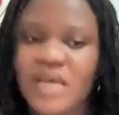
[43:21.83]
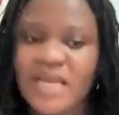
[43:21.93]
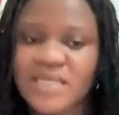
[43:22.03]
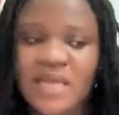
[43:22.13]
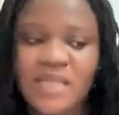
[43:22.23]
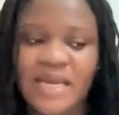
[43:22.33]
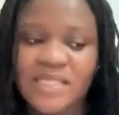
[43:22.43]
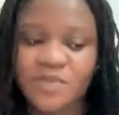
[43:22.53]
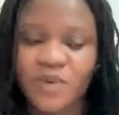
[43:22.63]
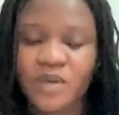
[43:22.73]

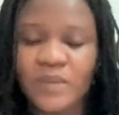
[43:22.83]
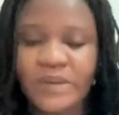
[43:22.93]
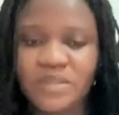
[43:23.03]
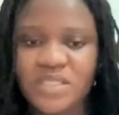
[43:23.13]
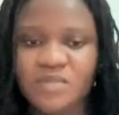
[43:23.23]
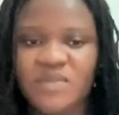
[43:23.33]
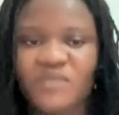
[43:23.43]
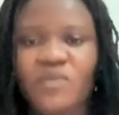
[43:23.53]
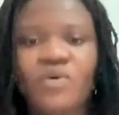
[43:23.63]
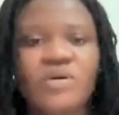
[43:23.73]
I spoke about this
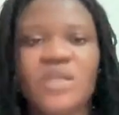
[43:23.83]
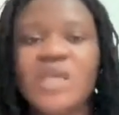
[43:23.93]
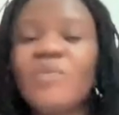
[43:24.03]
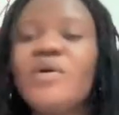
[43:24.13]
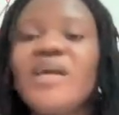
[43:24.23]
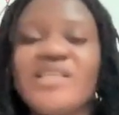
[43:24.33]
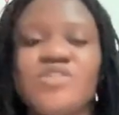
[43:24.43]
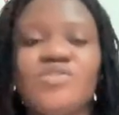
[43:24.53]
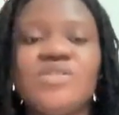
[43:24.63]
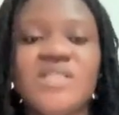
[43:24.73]
before. It won't
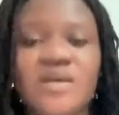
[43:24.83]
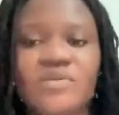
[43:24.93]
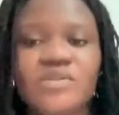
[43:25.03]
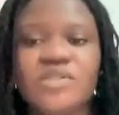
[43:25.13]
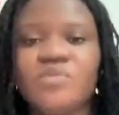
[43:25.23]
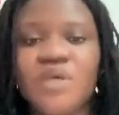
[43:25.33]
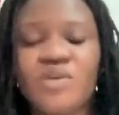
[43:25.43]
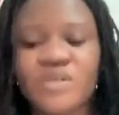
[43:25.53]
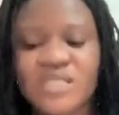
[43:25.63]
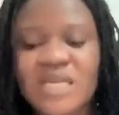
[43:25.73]
get you sales
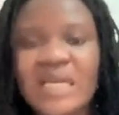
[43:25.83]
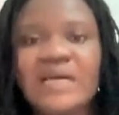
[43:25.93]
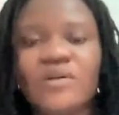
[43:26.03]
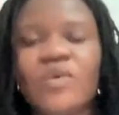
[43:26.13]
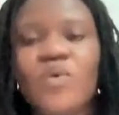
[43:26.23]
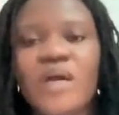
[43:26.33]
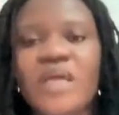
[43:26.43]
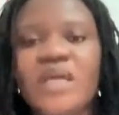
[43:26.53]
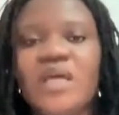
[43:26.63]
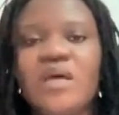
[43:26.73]
because it cannot
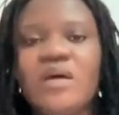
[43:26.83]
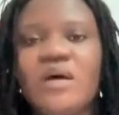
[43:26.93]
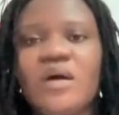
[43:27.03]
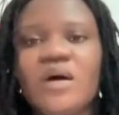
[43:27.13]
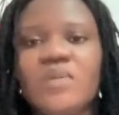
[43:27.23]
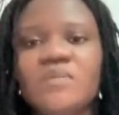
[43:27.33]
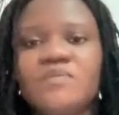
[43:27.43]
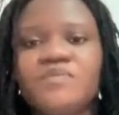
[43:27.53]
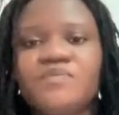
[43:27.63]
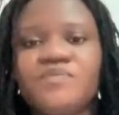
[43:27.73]
work
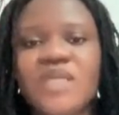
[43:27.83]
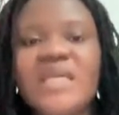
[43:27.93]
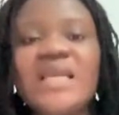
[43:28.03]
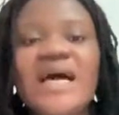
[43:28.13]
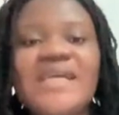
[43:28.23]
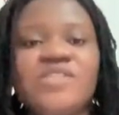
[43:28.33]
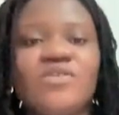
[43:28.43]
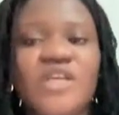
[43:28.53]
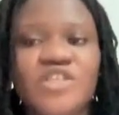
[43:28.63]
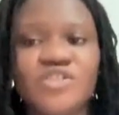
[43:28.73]
in
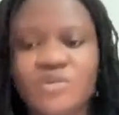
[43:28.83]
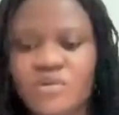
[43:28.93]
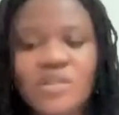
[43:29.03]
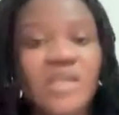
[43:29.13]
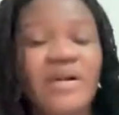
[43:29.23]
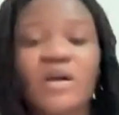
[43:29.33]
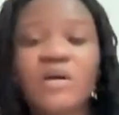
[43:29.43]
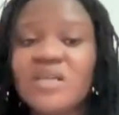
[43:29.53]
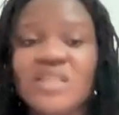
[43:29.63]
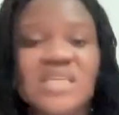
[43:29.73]
isolation. There are
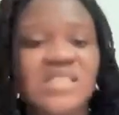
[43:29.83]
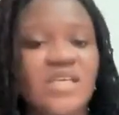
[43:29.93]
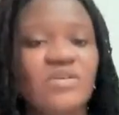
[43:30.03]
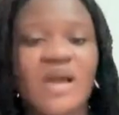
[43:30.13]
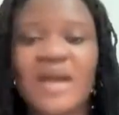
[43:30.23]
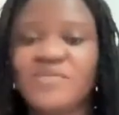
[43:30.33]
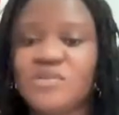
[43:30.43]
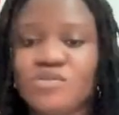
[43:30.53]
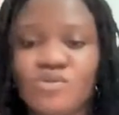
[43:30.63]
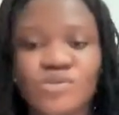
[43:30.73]
other things that you have
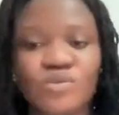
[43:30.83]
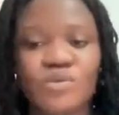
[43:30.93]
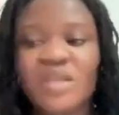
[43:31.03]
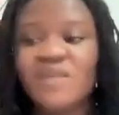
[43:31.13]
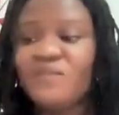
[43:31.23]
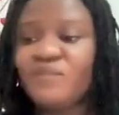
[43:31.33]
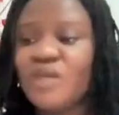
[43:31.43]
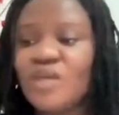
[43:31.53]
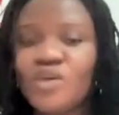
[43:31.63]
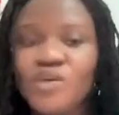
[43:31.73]
to do. So if
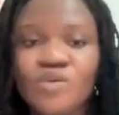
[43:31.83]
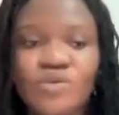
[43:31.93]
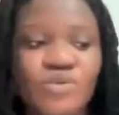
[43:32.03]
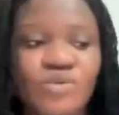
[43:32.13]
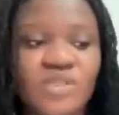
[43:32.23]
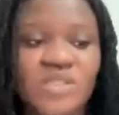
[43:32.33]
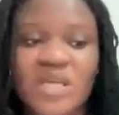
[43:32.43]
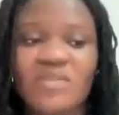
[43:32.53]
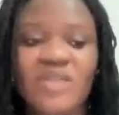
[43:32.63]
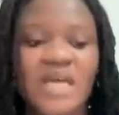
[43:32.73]
you
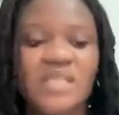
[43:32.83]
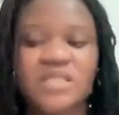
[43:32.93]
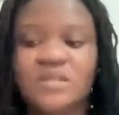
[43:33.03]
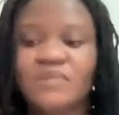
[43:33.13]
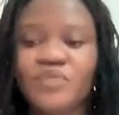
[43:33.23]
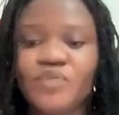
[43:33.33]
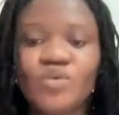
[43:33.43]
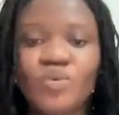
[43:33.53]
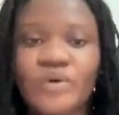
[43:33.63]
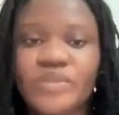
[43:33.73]
say that
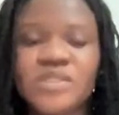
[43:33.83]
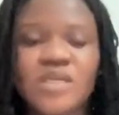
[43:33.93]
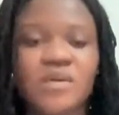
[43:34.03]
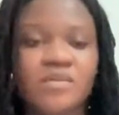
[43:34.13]
you want